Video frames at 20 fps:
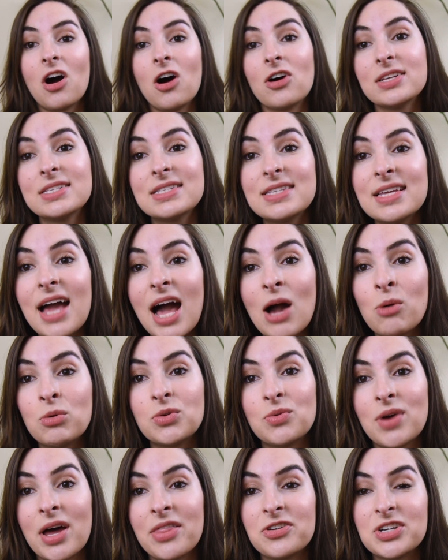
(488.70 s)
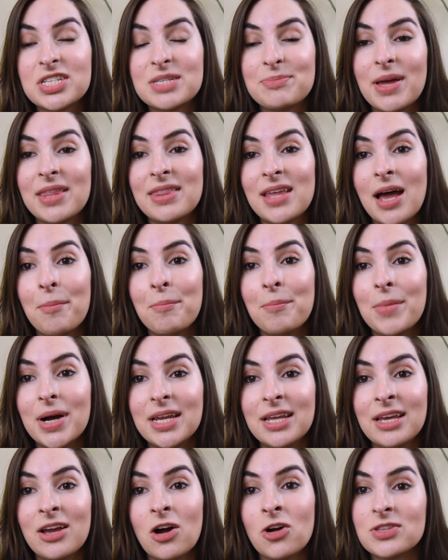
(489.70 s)
honestly, I would rather spend that
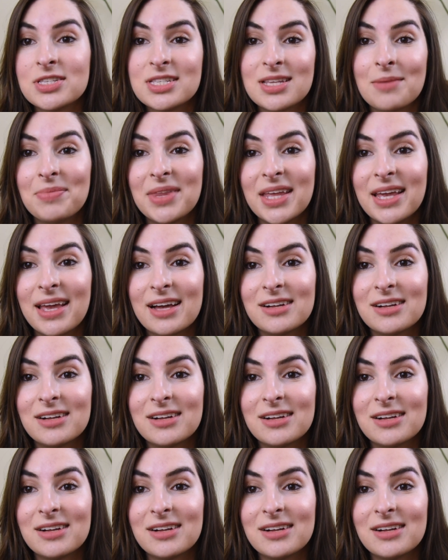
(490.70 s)
money on something